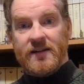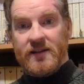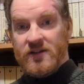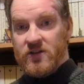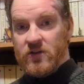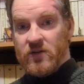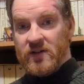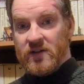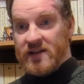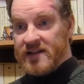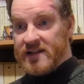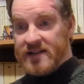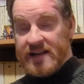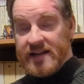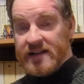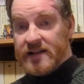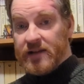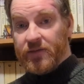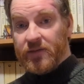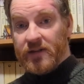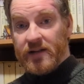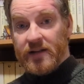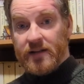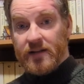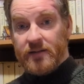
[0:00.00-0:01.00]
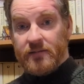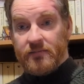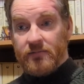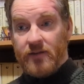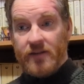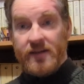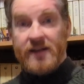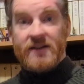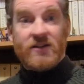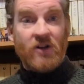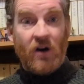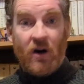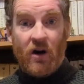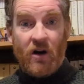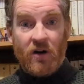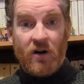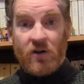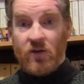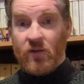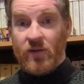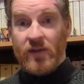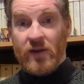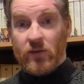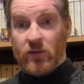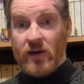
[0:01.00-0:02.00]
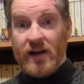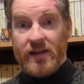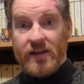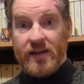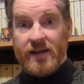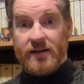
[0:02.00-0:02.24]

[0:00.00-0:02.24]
They do it instinctively when they talk or when they write.